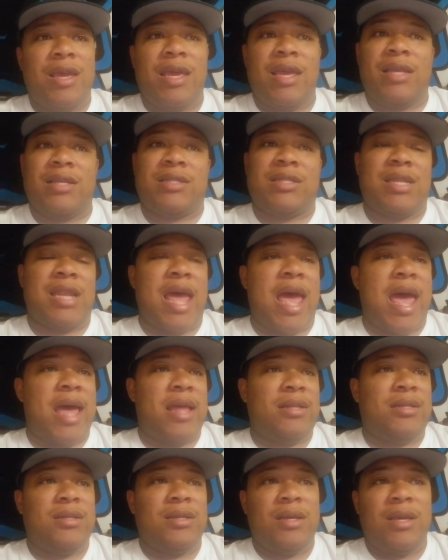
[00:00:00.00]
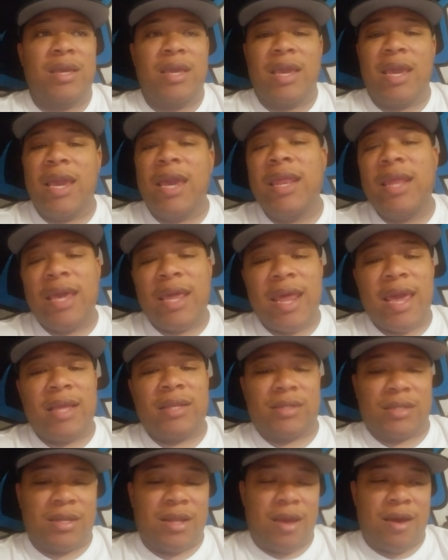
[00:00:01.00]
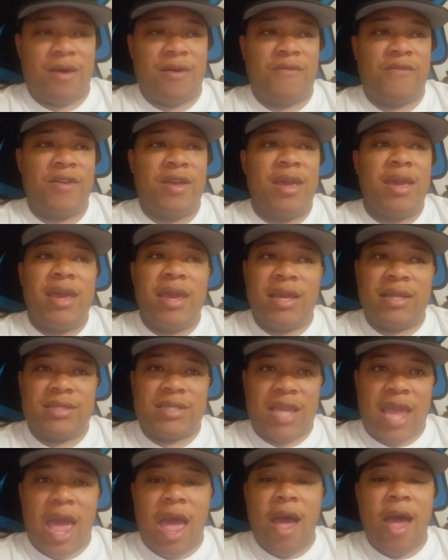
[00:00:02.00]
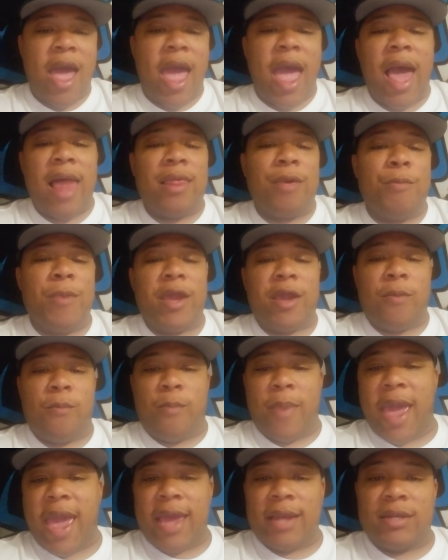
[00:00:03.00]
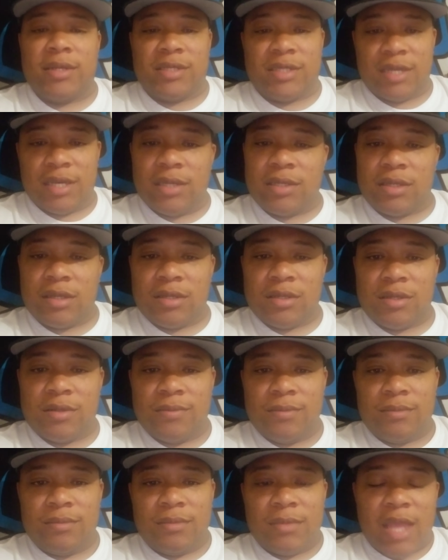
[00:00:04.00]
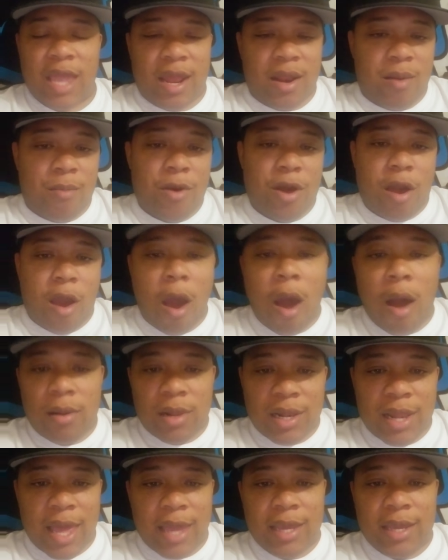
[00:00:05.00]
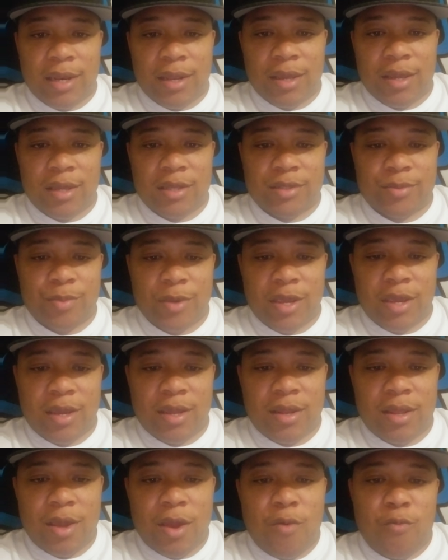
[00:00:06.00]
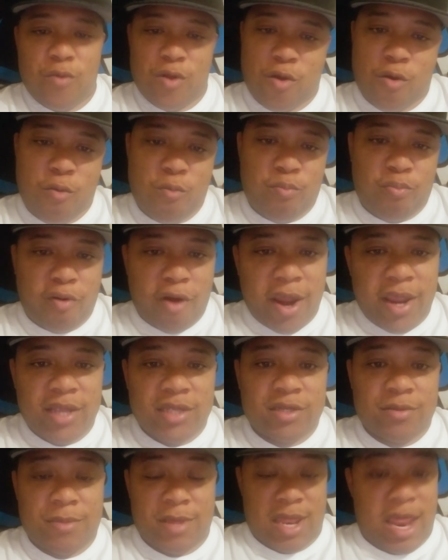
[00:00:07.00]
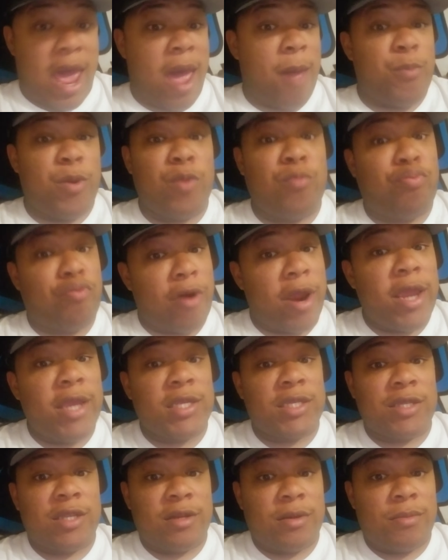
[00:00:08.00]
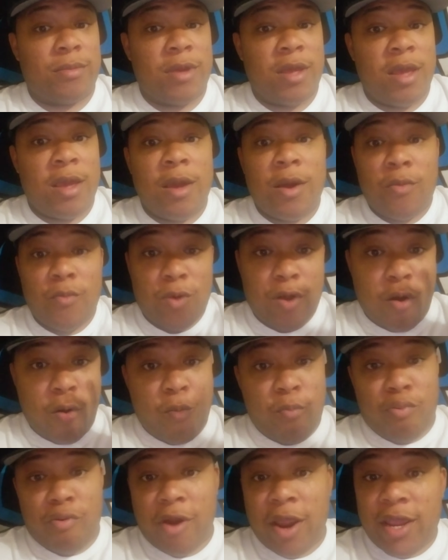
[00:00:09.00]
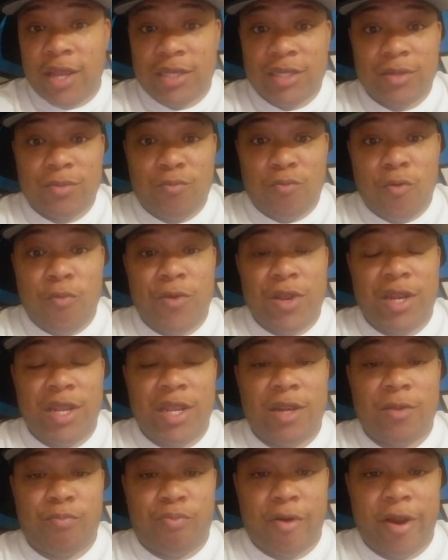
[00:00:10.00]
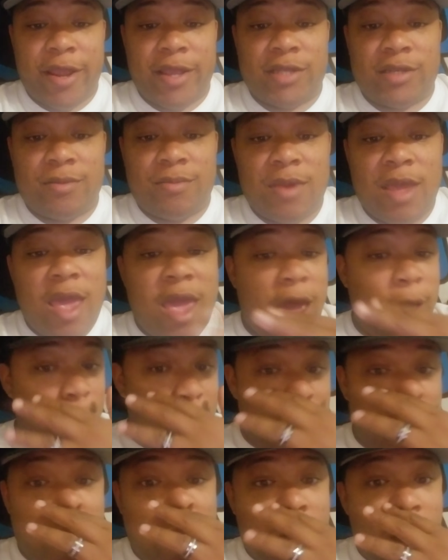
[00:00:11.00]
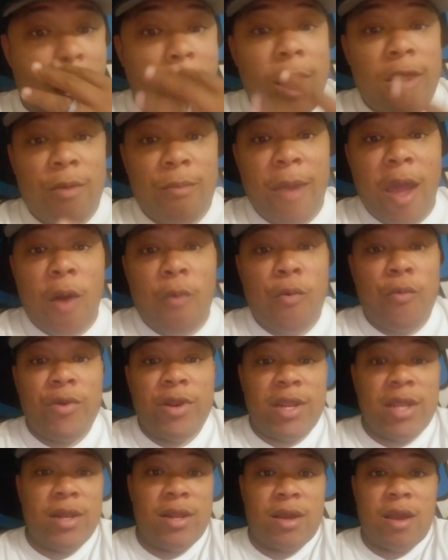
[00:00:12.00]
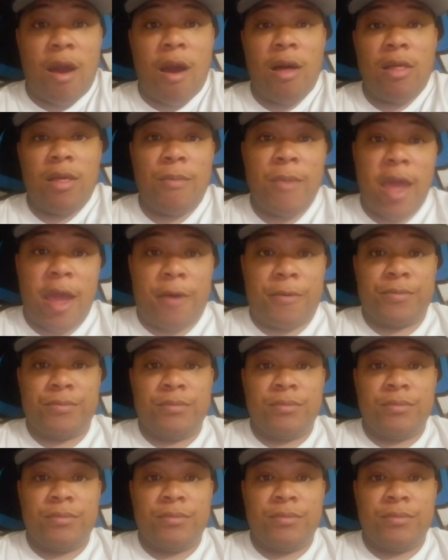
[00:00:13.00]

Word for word: It's not any of that stuff. It's Kyle Allen making bad decisions. And I'm going to call it like it is, man. We're going to praise him, and I've been praising him. We're going to praise him when we need to praise him, and we're going to call him out when we need to call him out.